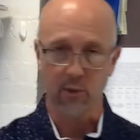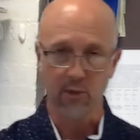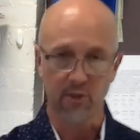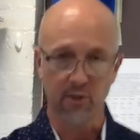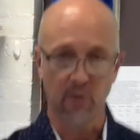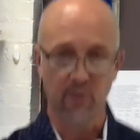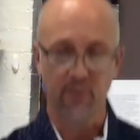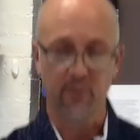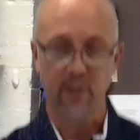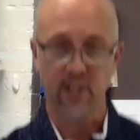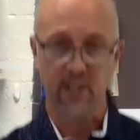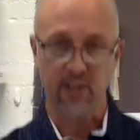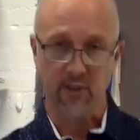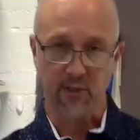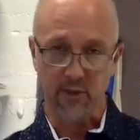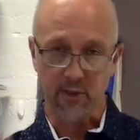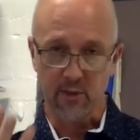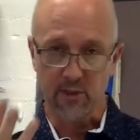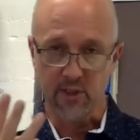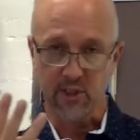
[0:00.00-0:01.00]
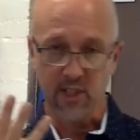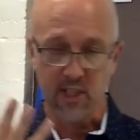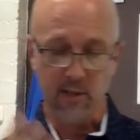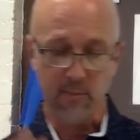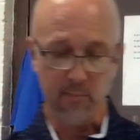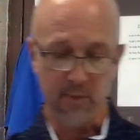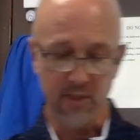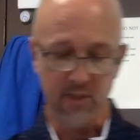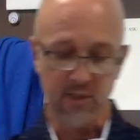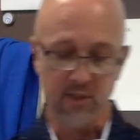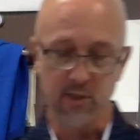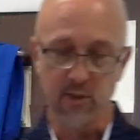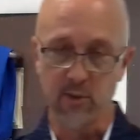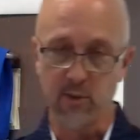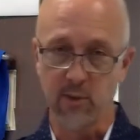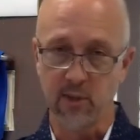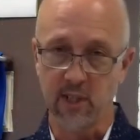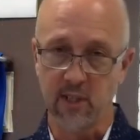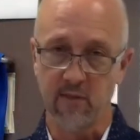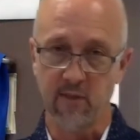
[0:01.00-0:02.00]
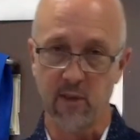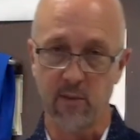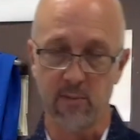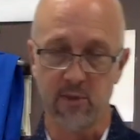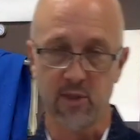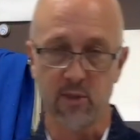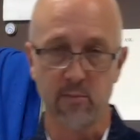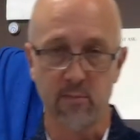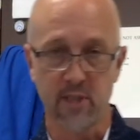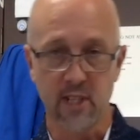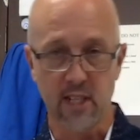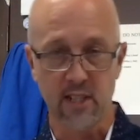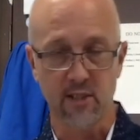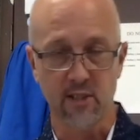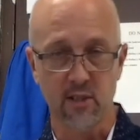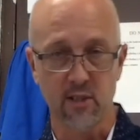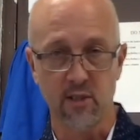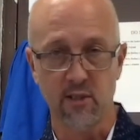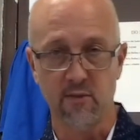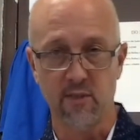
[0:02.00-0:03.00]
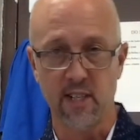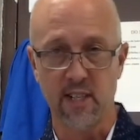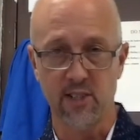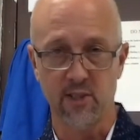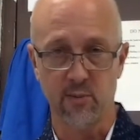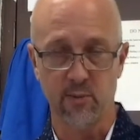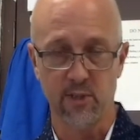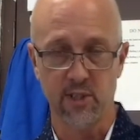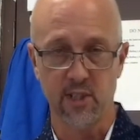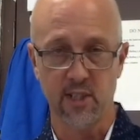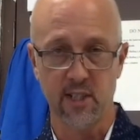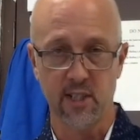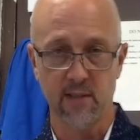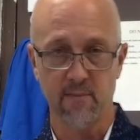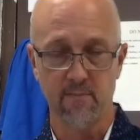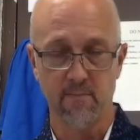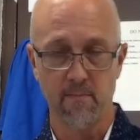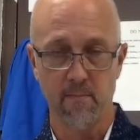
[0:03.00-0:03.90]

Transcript: don't forget the third step is to give them some technical advice once again.